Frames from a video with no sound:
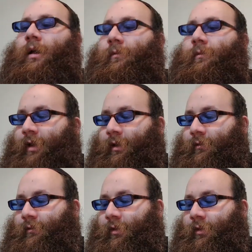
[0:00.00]
Now,
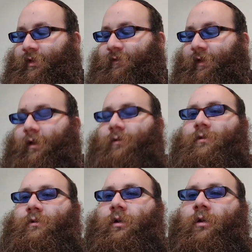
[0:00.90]
all these videos
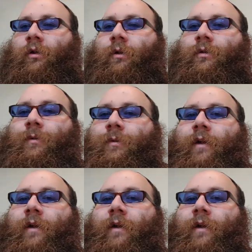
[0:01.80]
are going to have,